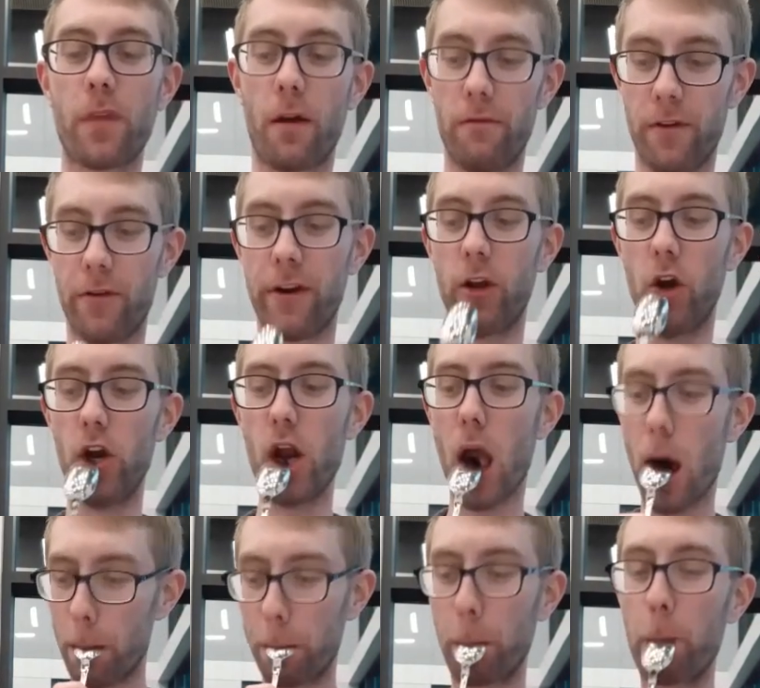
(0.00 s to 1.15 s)
Very good,
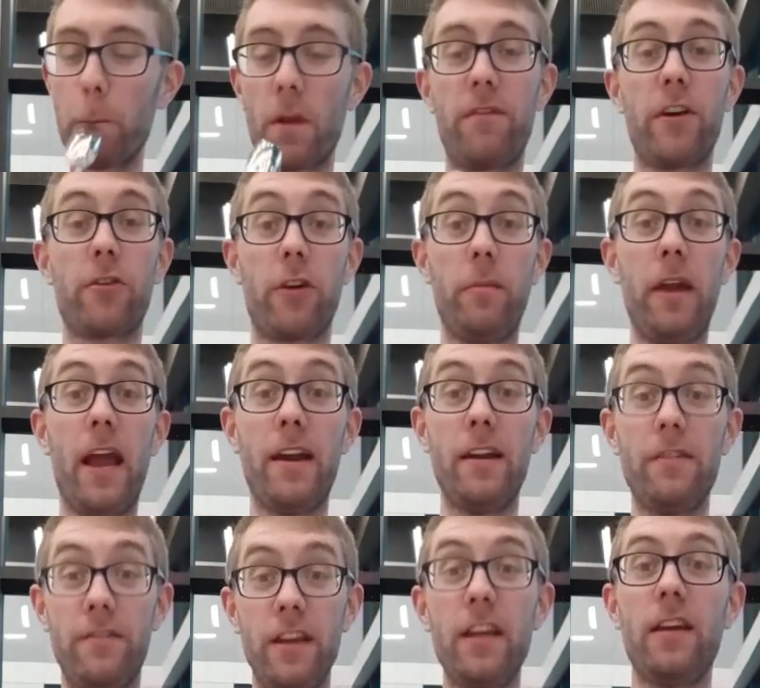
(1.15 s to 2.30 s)
very creamy, and
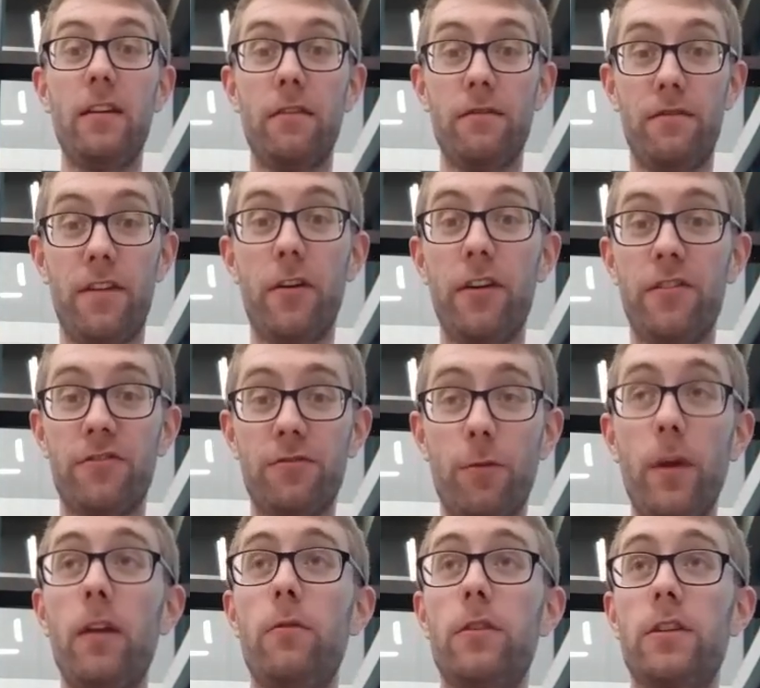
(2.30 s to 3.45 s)
indeed very
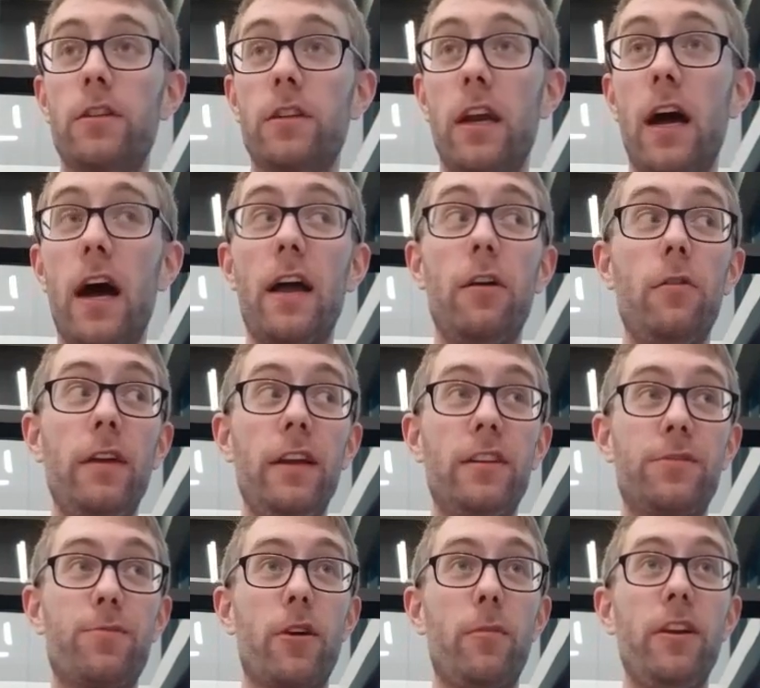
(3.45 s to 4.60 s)
sweet, which is a guy who
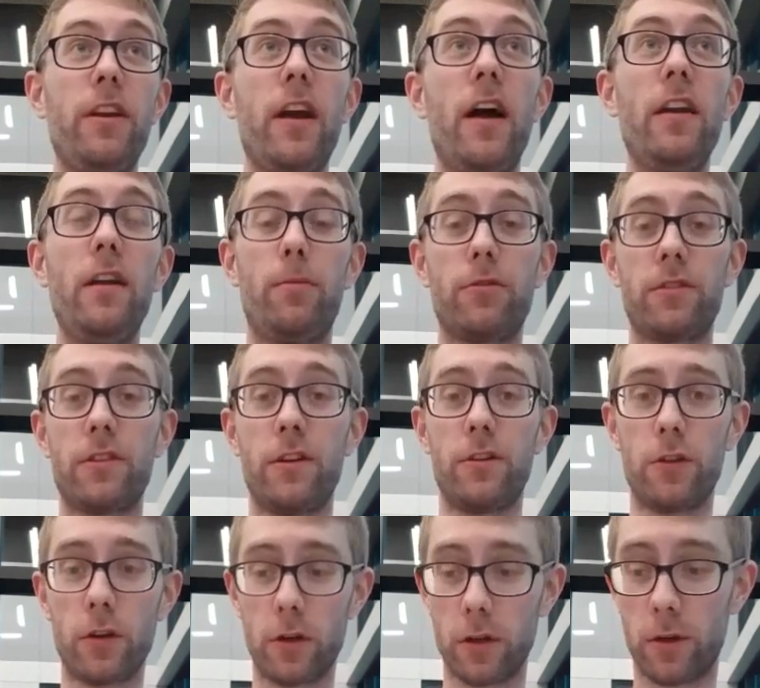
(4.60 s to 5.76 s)
eats probably 90%
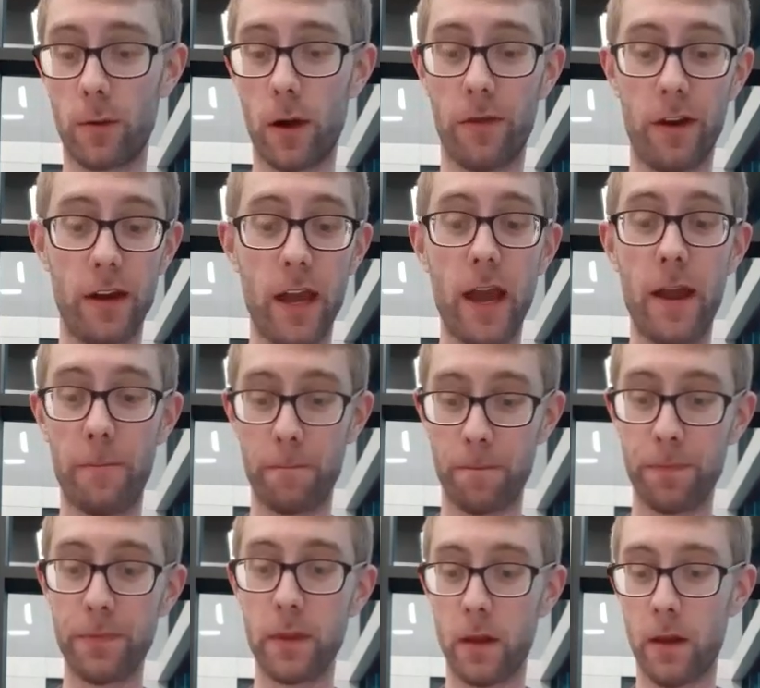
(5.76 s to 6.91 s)
sugar throughout the day.
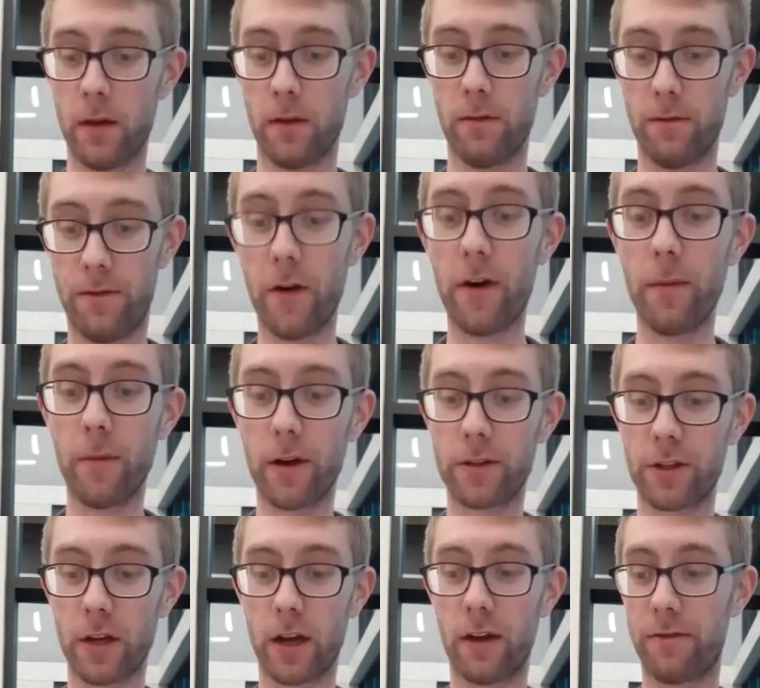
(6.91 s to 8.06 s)
Very
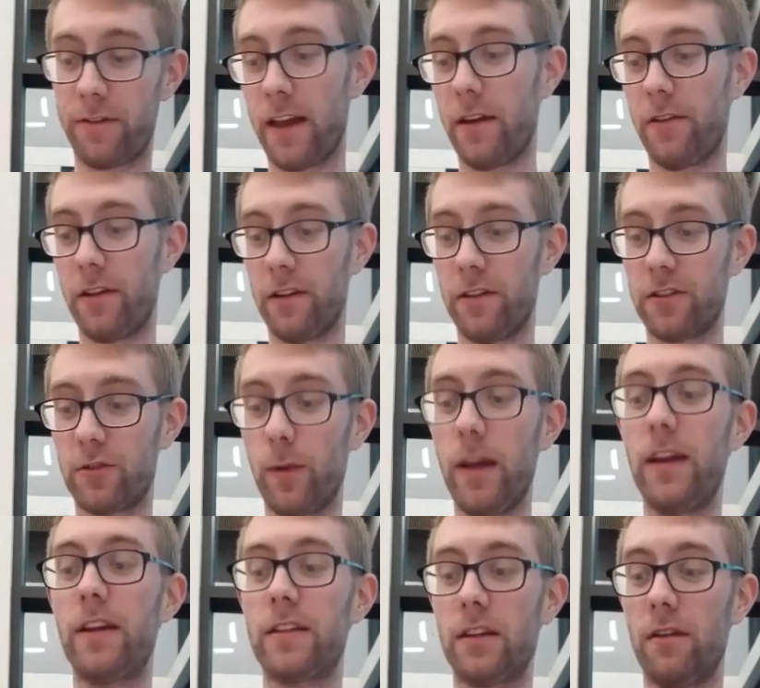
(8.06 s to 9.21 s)
much a fan of the
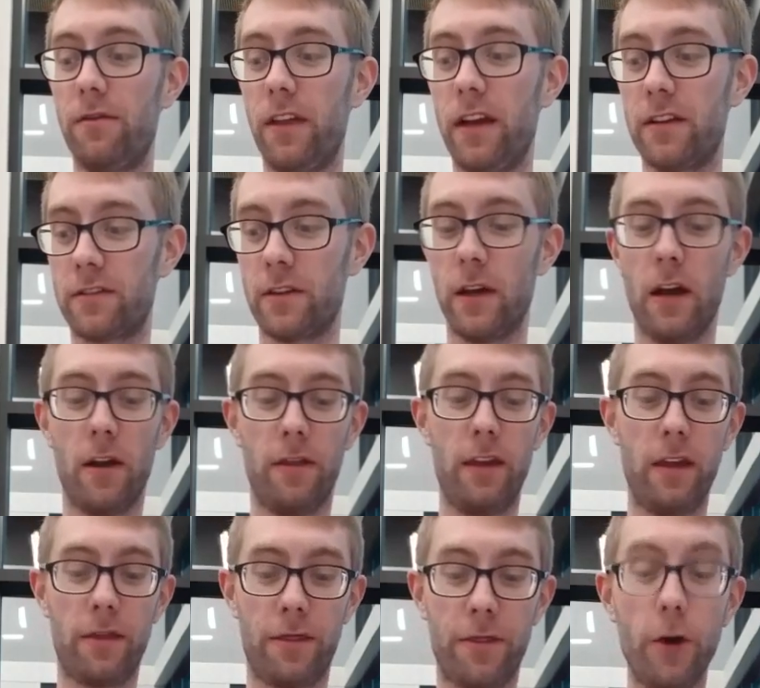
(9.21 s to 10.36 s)
sweetness of this.
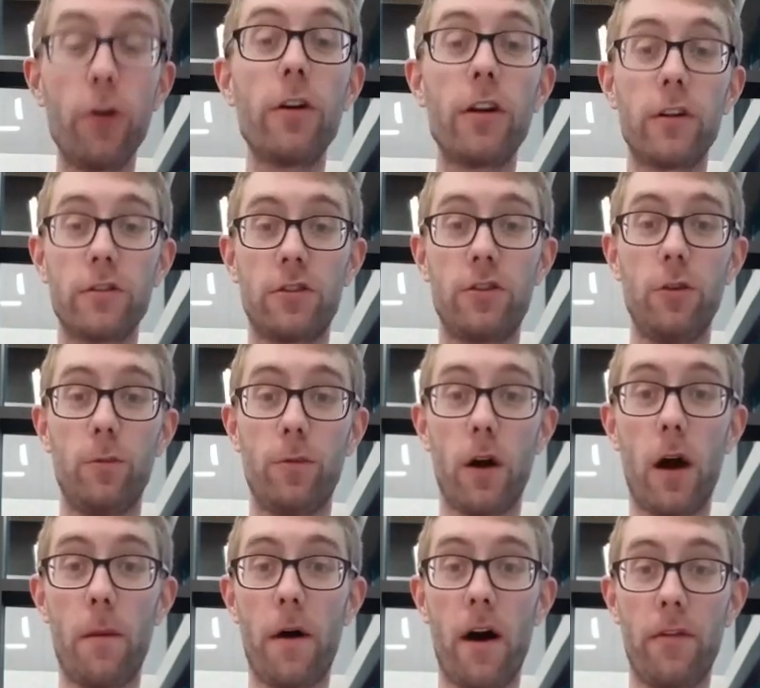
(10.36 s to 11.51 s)
The third soup
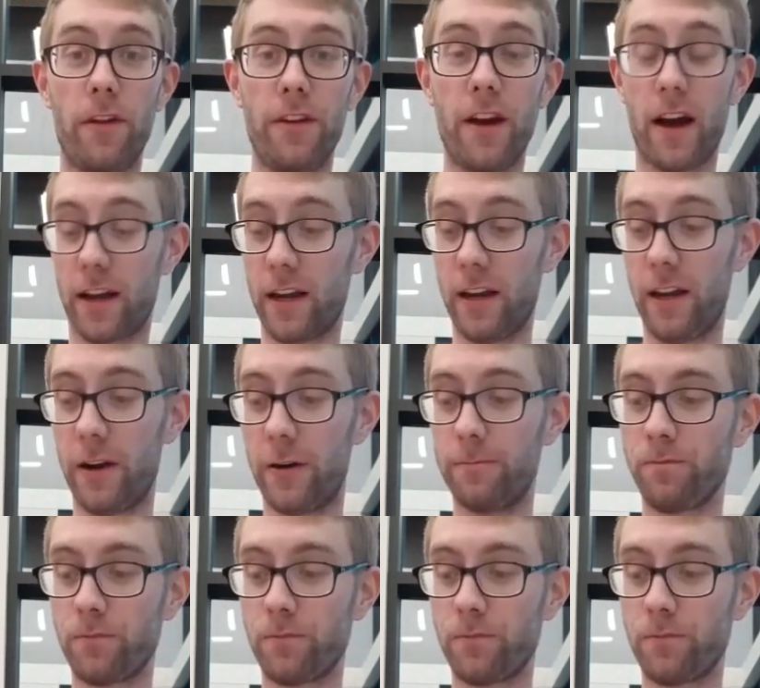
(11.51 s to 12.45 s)
up on the docket here